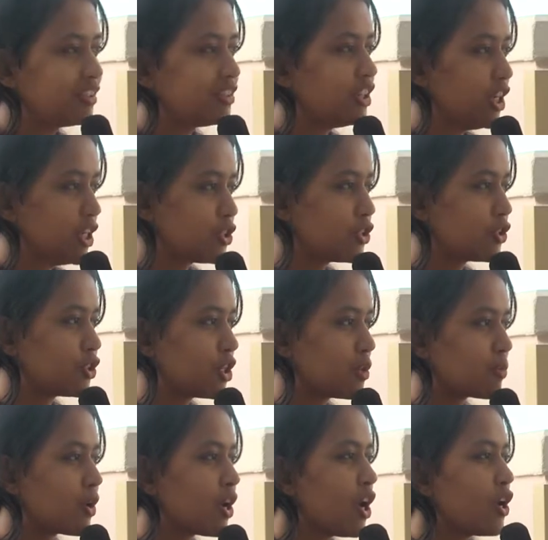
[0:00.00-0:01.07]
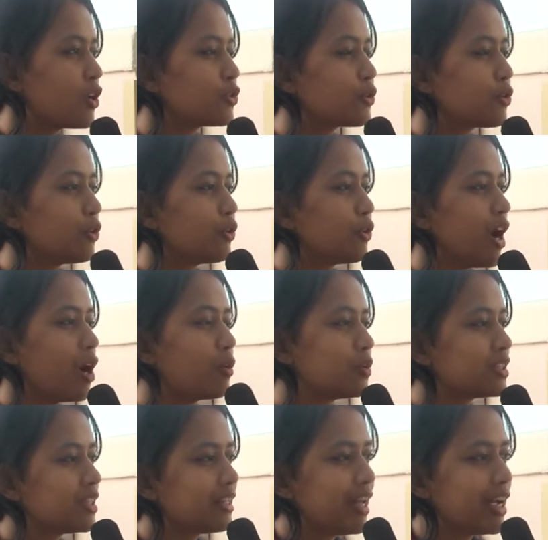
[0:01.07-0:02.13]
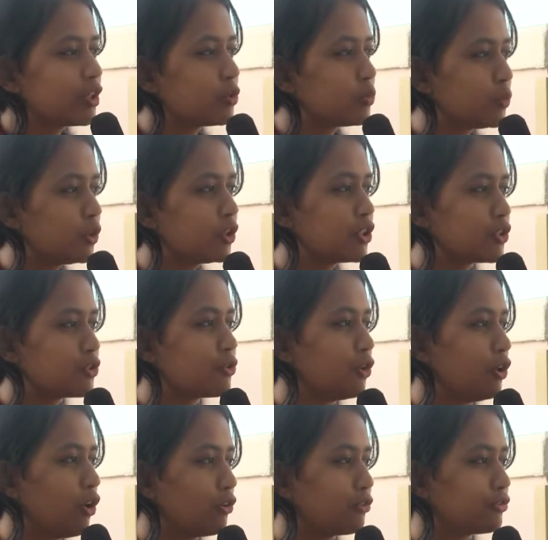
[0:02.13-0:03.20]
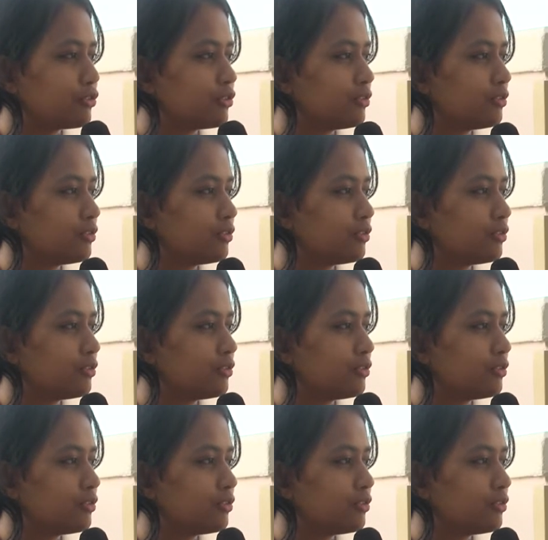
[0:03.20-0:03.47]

relationship. So, how was it like to pull this role off?